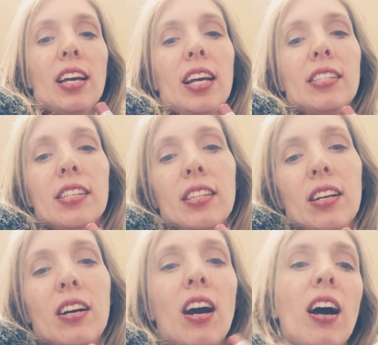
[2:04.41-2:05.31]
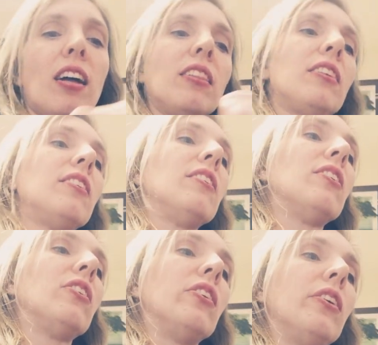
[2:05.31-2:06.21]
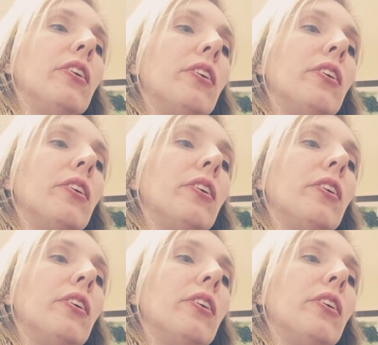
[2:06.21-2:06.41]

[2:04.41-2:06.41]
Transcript: It's in the color